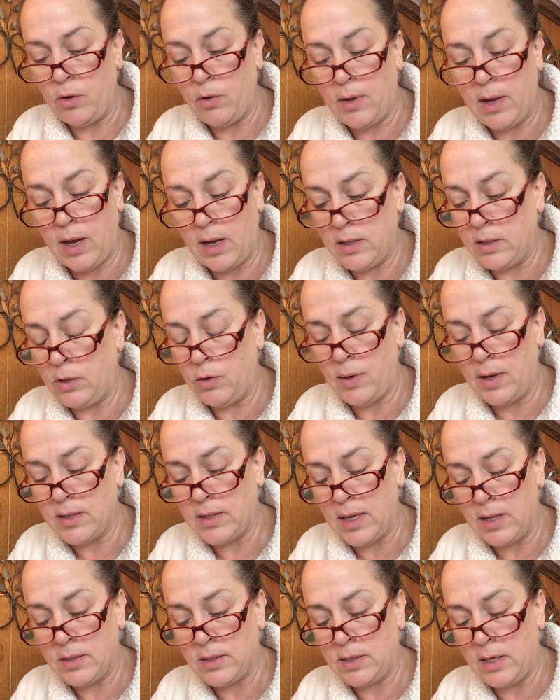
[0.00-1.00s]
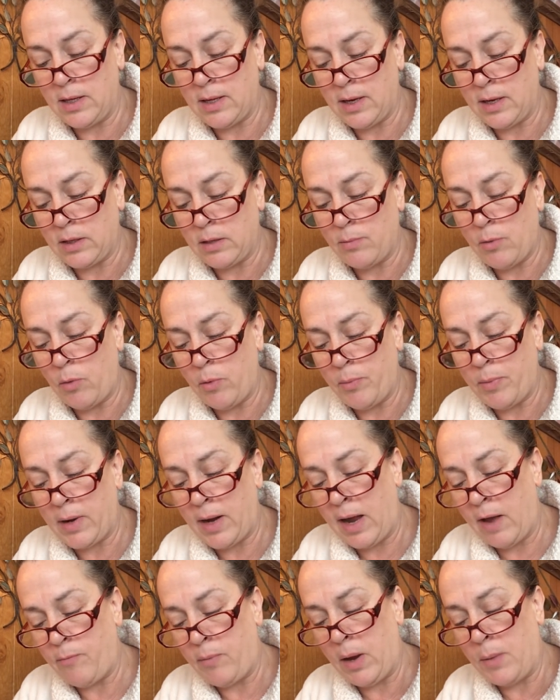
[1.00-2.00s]
You guys can't see that at the moment, but
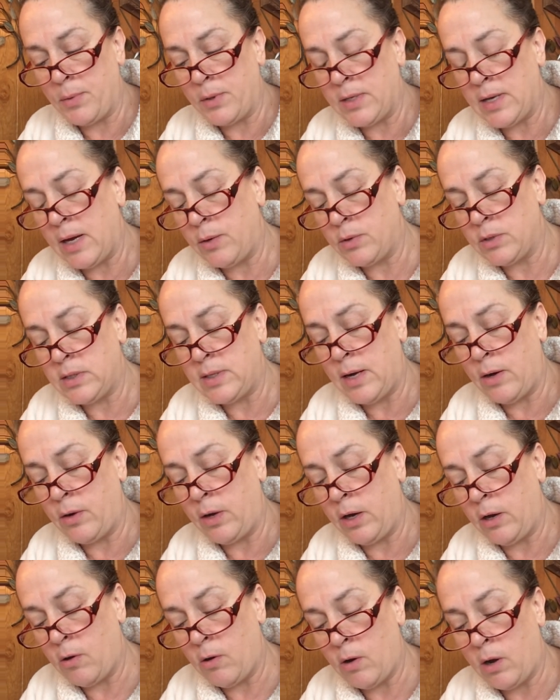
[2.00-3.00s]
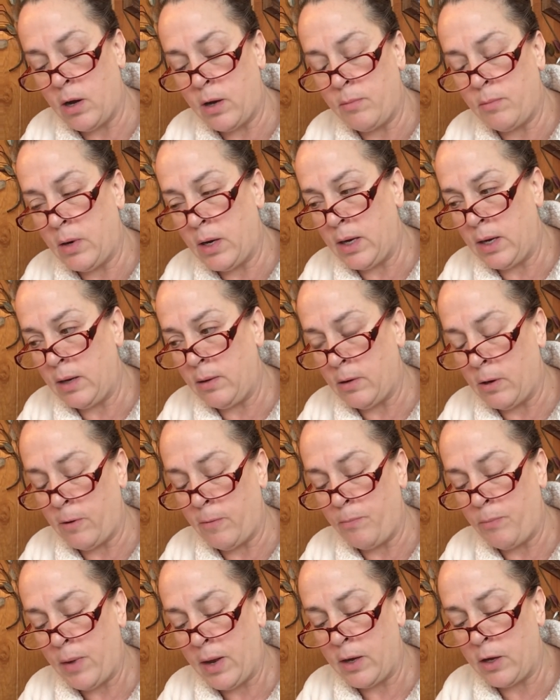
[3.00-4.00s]
I have paper towels down here on my
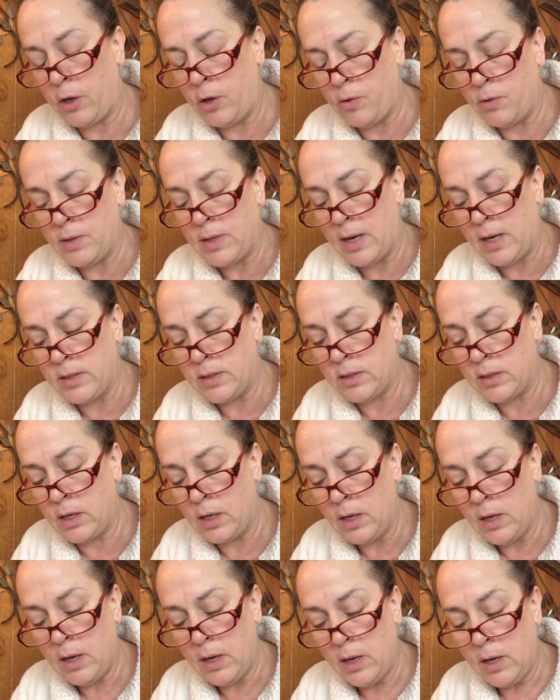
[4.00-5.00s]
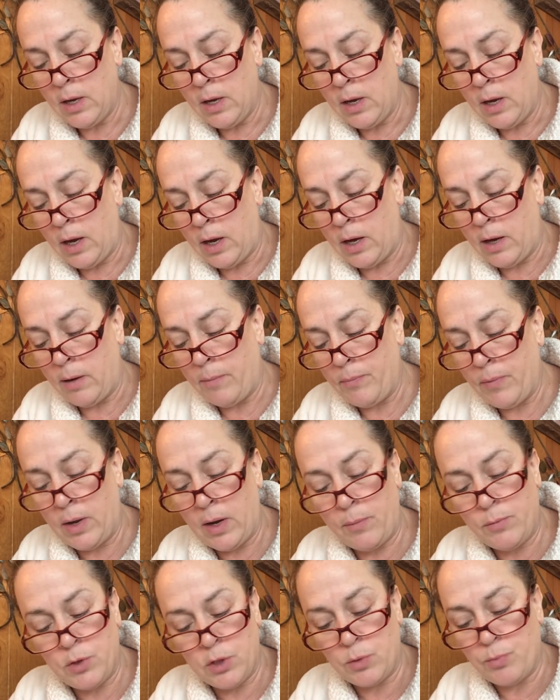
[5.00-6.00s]
manicure desk, and
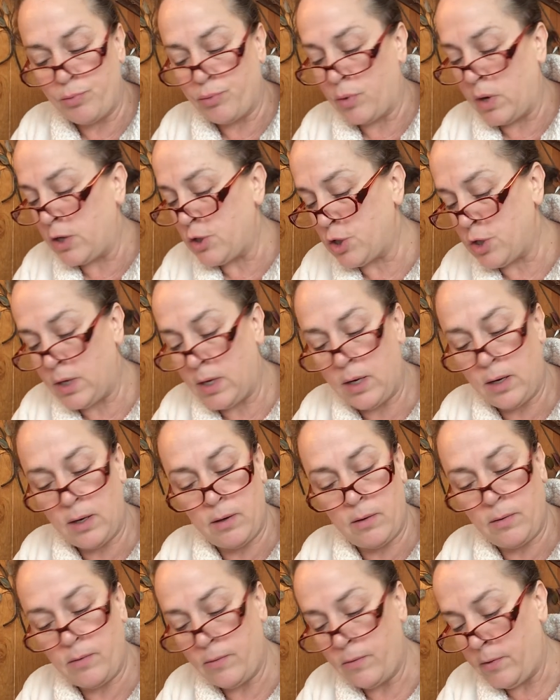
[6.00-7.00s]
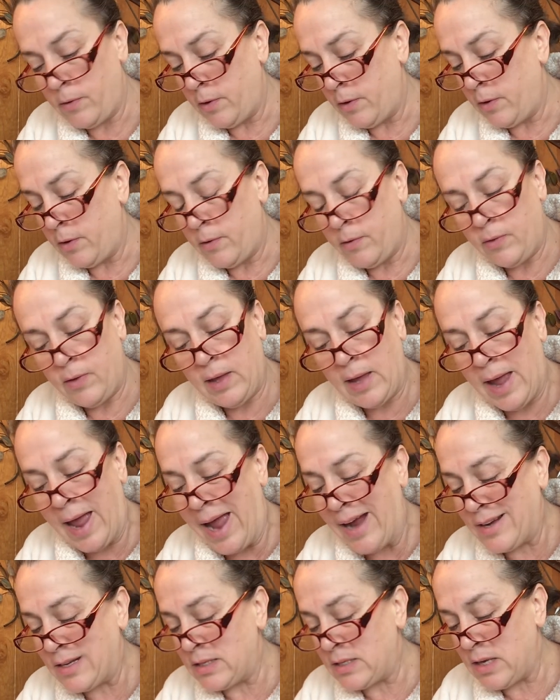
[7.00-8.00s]
I'm just brushing the
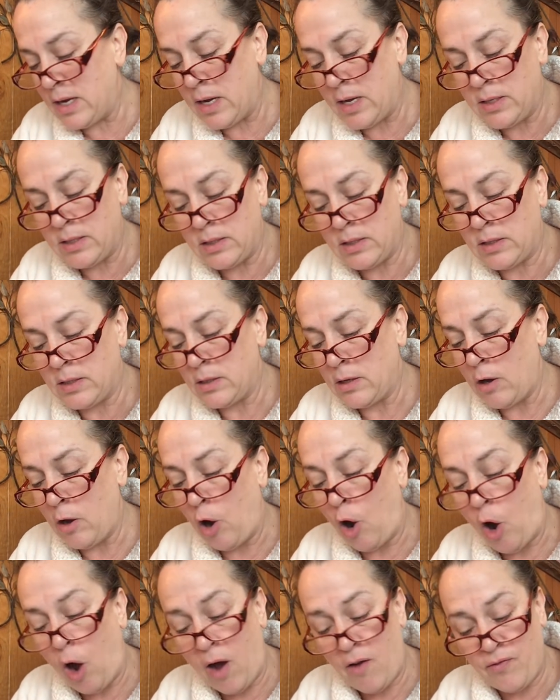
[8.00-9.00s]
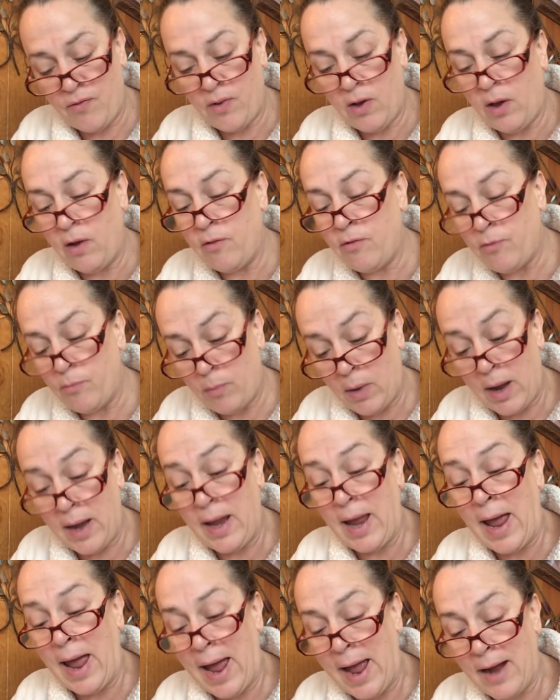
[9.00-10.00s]
excess off of
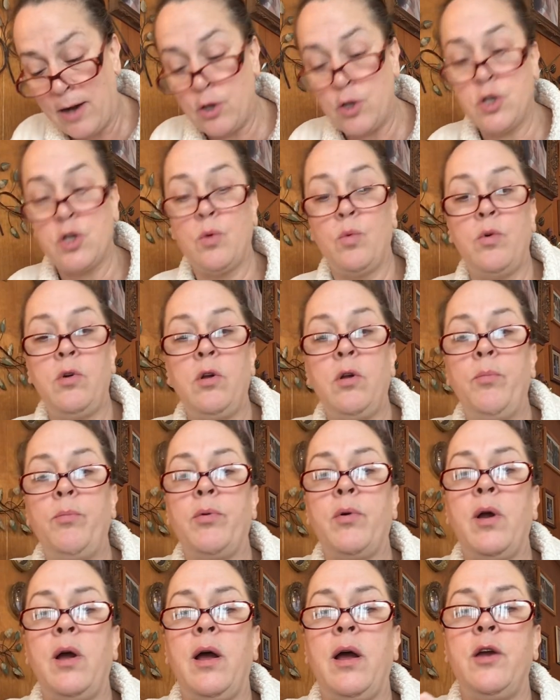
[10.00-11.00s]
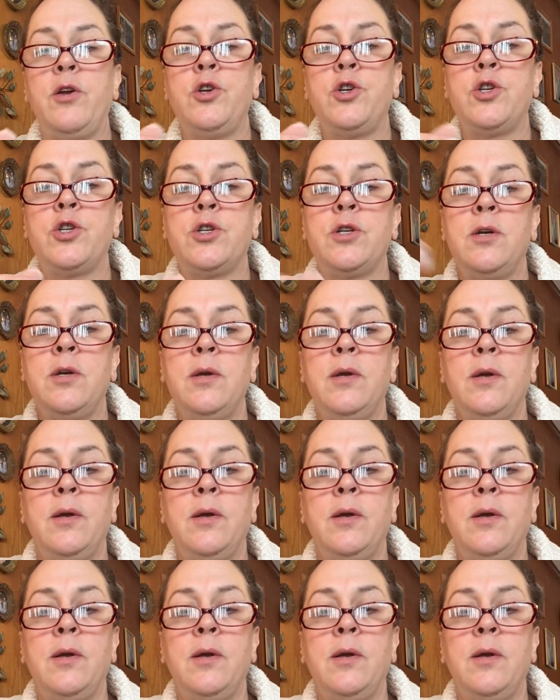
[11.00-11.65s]
my actual brush